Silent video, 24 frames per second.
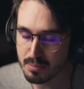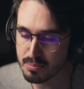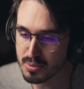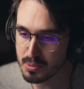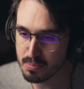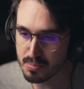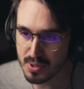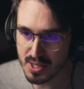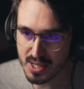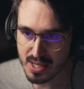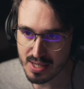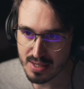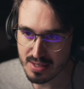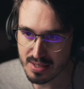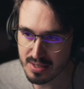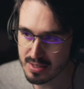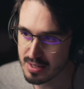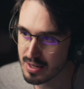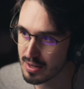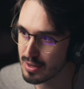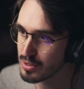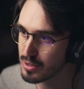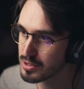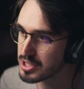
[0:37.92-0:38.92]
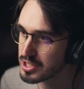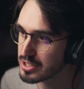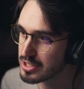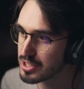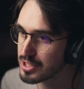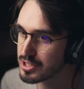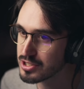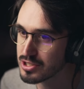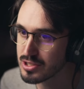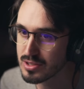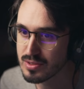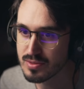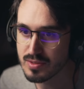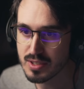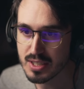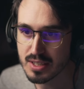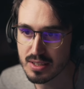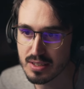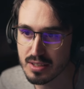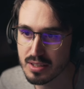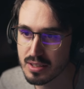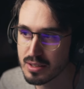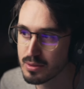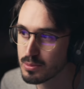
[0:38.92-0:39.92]
prepared the Logic session
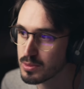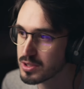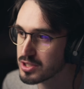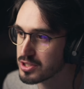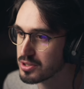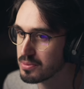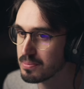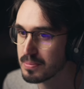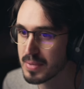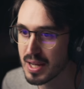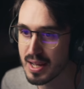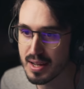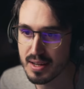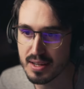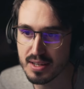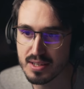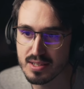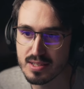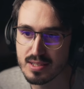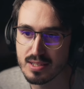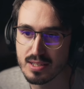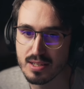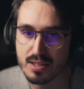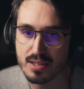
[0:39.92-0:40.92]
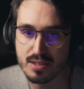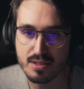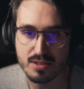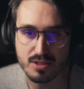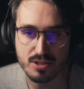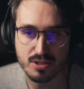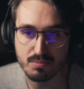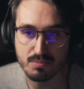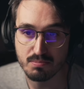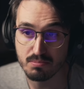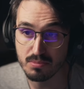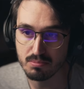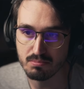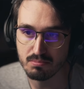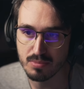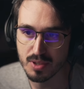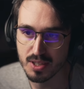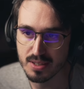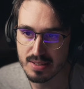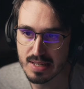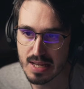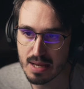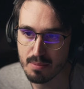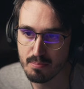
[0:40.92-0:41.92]
already with some markers and
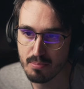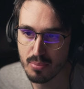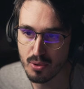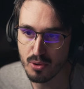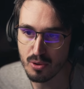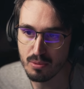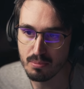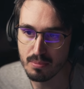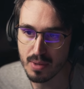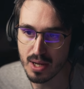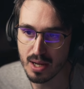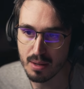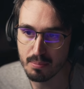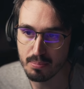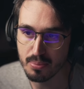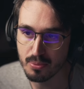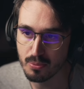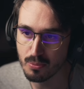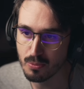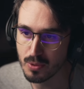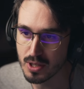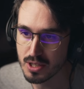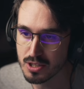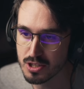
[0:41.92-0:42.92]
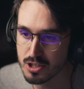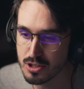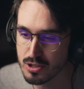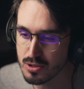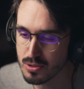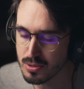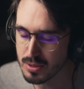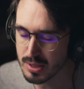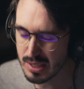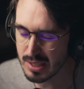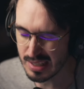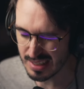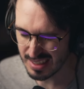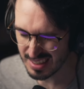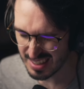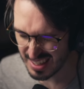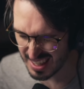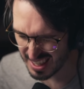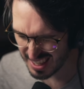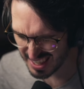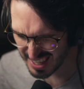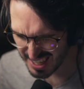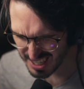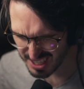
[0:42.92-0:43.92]
the tempo map, which took
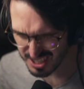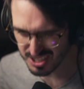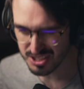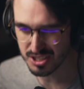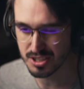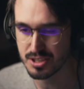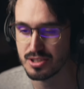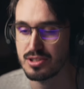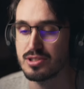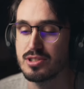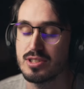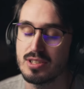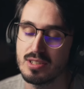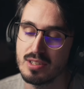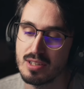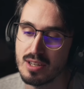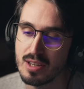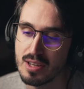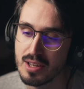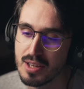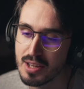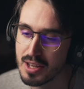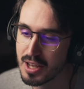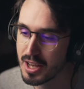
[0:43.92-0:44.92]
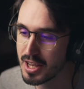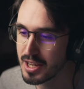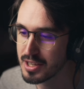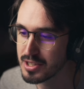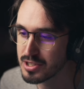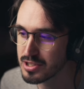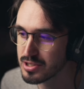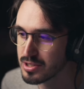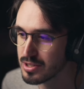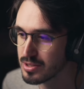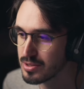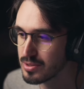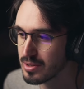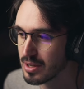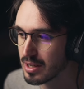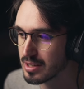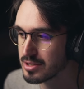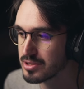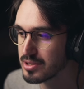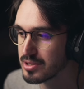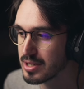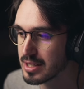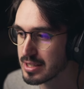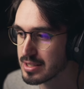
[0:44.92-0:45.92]
ages to do.
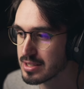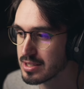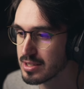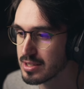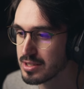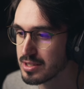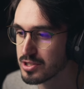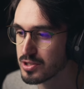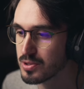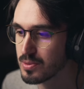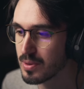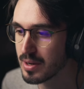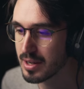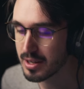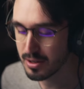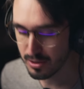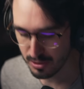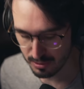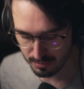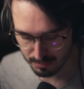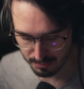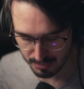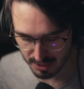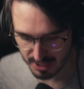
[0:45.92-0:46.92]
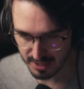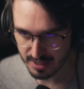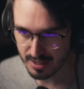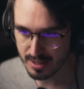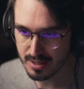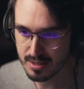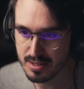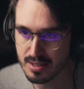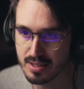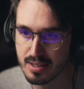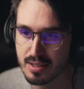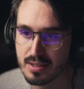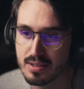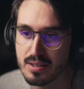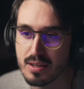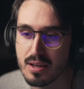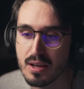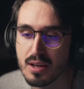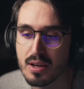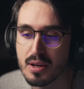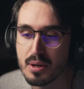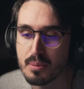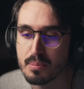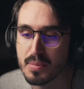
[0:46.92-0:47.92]
As you can see, it's quite complicated
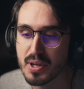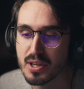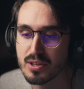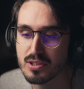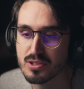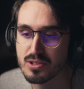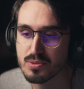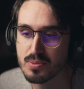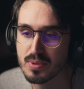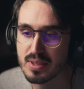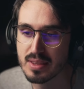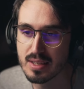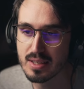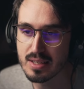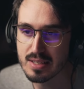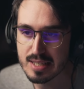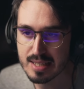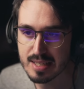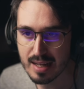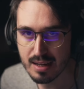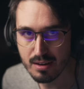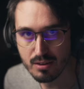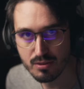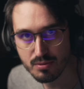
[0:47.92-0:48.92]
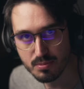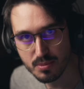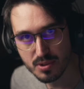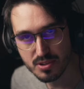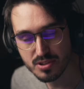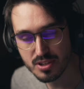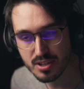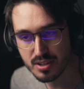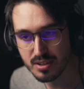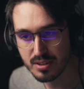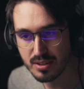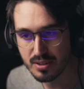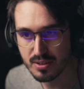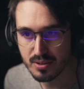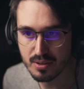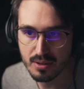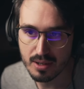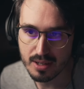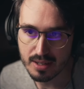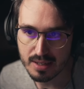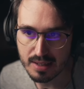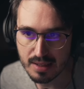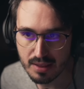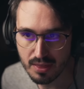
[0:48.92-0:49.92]
because with this style of music, you know,
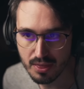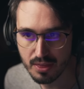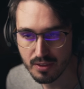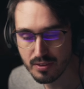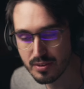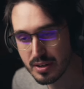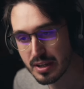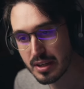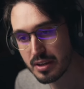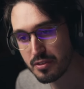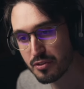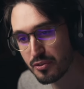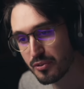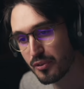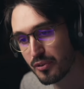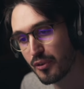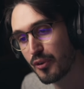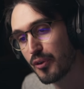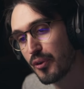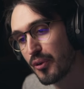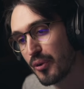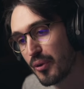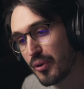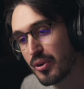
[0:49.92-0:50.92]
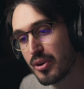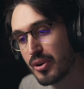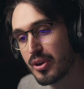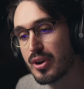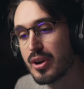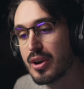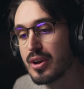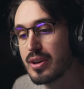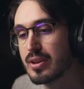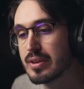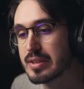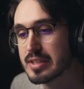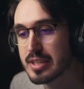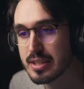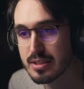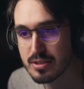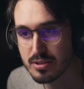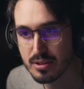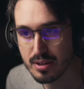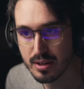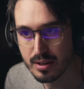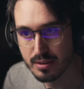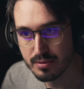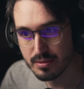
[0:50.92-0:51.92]
like in 3/4, you tend
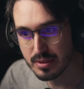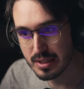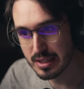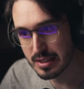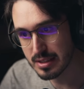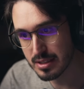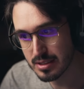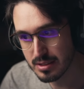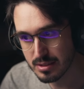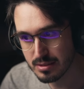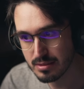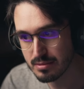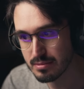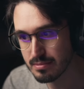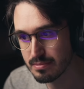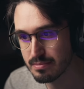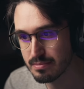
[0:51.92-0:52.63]
to have these